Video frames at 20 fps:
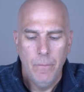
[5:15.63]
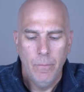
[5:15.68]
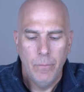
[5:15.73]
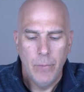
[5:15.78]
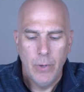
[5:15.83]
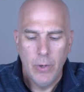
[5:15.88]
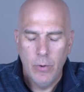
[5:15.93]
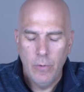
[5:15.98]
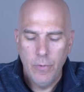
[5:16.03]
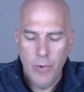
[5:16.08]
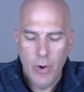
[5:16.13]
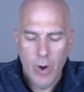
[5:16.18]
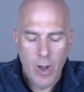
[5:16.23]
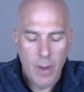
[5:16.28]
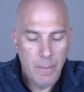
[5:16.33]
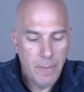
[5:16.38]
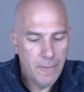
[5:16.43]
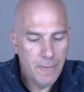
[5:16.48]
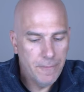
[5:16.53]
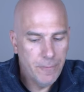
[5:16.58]
But
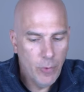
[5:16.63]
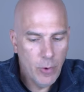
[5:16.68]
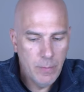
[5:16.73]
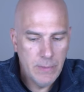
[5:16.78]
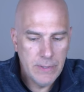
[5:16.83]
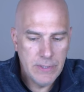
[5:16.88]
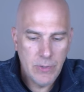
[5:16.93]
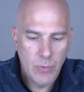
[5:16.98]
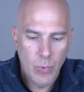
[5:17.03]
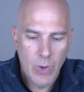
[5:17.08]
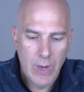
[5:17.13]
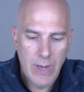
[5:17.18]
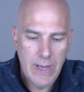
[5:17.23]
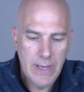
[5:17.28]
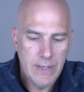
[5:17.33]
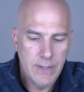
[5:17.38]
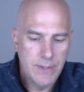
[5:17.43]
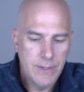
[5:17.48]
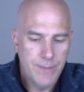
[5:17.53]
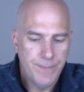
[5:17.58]
overall,
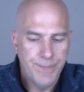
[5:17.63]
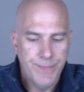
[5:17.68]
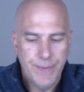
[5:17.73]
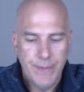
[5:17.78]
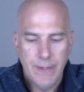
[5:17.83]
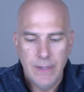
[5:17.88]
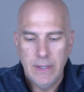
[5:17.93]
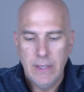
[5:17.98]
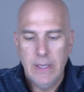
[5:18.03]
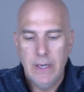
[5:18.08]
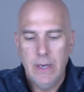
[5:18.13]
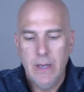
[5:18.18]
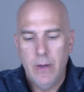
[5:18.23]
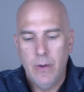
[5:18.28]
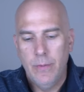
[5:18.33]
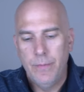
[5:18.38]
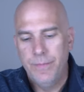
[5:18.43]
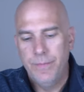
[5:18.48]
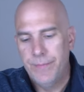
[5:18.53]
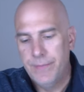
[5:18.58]
performance-wise, you
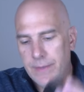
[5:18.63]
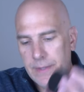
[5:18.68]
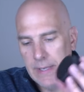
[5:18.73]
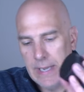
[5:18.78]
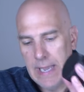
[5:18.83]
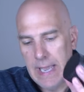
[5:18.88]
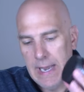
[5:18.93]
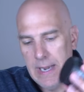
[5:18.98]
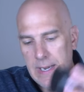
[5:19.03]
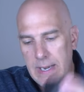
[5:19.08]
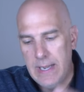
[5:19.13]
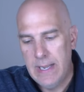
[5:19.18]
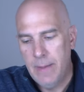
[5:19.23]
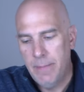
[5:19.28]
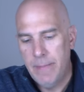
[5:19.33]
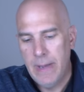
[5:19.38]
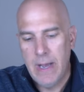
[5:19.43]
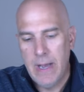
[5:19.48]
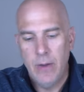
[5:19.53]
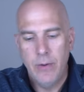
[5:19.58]
know, the Canon
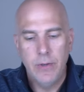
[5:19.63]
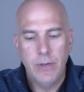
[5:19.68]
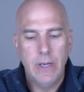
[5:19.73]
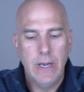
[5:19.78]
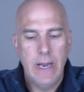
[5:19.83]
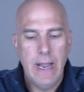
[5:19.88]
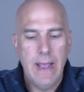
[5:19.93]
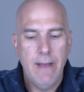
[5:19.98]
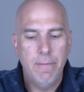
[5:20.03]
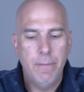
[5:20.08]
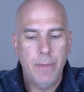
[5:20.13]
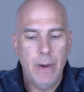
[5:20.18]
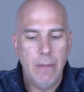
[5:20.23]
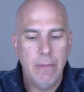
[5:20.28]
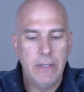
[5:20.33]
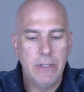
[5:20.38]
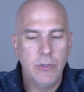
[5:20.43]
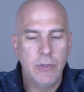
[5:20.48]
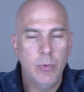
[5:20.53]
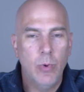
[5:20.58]
M mount, you're going to have
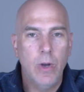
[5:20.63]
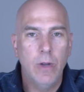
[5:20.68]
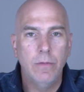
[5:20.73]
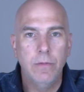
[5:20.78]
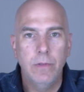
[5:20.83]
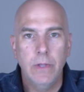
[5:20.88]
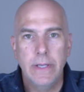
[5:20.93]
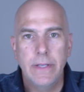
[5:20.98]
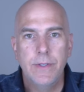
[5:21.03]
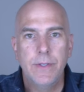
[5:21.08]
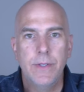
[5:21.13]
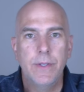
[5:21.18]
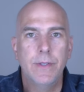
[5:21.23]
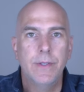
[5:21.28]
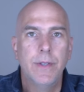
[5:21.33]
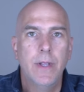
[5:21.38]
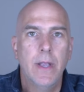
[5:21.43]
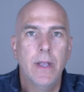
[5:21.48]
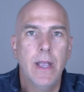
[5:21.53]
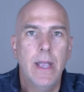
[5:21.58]
probably 12
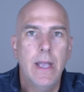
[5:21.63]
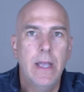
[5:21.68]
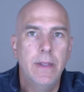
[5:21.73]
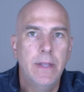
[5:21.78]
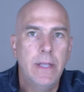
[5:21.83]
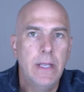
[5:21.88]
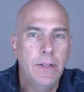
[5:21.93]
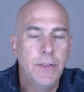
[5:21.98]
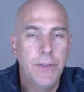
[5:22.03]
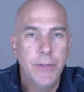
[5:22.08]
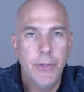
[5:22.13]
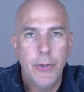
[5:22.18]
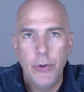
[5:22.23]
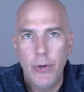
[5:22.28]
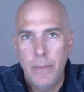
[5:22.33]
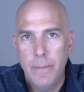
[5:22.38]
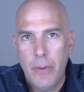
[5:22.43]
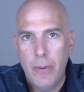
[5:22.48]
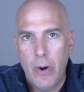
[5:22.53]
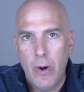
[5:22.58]
lenses and then
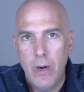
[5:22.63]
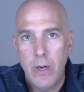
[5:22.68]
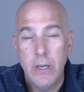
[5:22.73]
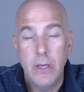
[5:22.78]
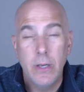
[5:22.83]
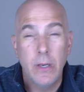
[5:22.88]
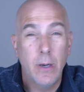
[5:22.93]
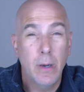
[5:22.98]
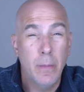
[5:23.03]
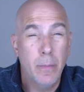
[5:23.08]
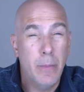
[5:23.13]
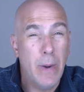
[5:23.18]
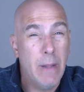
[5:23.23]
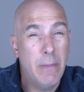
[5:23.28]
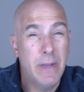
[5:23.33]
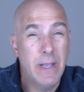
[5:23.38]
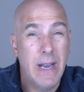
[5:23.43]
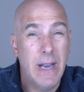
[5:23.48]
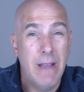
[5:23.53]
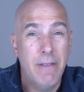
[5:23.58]
third party, you're gonna,
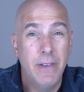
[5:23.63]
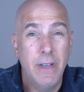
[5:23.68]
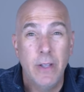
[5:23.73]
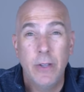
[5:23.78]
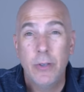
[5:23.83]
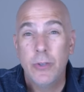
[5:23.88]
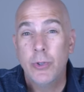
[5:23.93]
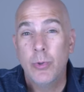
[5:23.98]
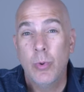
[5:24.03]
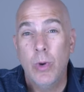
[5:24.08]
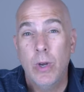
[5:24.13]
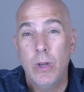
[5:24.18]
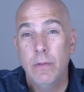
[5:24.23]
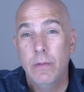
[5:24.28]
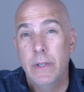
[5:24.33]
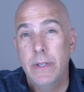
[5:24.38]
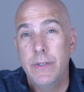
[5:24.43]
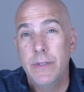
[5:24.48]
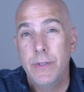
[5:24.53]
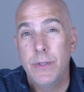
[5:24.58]
probably gonna have another 12
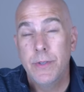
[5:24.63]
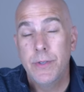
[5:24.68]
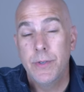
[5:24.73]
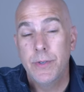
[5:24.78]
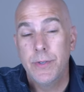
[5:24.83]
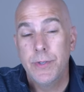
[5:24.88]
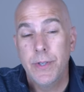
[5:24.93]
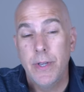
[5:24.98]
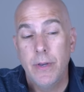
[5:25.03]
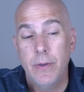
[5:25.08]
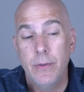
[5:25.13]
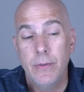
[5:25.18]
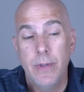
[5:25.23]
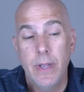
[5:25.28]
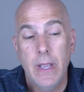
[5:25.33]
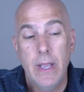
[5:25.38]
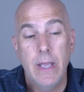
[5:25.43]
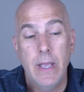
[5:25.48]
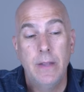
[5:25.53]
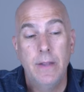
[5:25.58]
lenses or so.
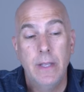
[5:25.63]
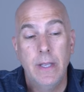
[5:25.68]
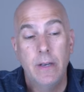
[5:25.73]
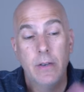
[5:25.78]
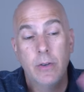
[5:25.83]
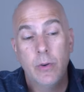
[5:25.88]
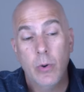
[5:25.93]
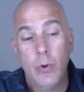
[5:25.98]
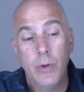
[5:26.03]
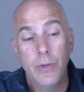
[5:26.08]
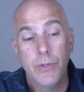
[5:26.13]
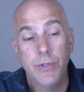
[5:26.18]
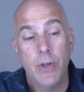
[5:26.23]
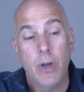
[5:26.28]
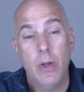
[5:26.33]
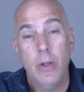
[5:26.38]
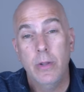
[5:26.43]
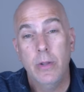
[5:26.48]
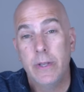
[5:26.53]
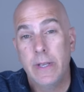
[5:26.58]
And then of course,
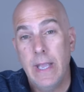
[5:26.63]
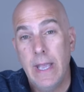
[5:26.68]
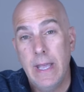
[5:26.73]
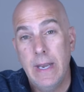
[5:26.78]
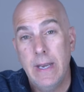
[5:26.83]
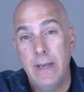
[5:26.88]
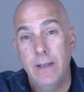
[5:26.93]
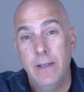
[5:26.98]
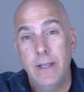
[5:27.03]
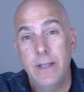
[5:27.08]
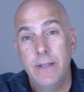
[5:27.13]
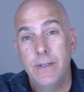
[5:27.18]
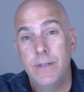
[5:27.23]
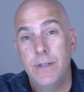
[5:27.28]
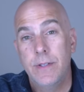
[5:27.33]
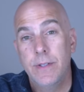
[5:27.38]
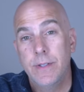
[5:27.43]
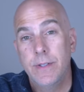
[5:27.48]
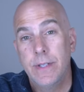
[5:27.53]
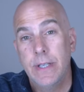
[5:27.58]
all the Canon
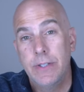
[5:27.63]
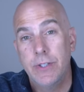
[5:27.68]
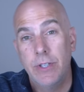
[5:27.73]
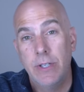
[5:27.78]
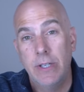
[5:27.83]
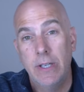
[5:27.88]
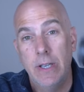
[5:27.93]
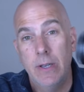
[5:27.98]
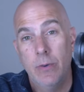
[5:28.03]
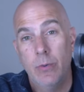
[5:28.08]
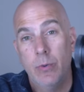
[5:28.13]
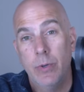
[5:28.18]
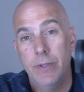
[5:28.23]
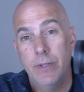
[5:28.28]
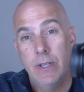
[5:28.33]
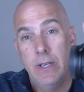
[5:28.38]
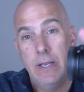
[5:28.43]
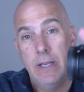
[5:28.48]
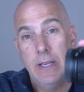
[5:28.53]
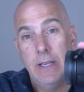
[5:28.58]
lenses that you get
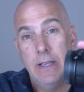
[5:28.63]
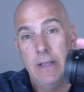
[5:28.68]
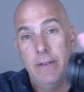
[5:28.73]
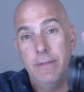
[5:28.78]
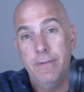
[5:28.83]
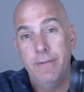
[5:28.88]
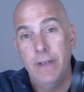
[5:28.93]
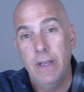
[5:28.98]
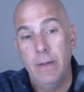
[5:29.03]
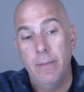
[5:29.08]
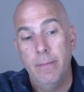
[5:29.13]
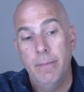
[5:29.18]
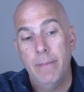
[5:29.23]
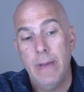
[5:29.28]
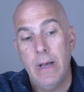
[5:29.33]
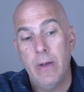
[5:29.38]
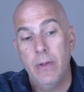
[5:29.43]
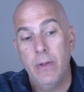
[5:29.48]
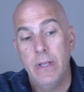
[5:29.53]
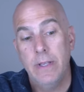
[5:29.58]
with an EFM
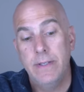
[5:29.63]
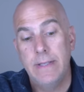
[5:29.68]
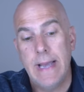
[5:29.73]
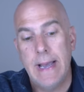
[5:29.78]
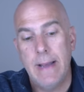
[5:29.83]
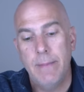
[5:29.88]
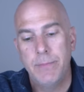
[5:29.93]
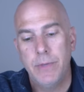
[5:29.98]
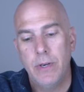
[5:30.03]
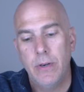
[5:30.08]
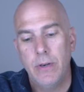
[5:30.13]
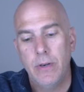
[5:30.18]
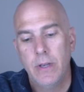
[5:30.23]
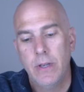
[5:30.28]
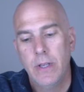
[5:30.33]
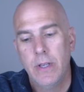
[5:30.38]
mount adapter.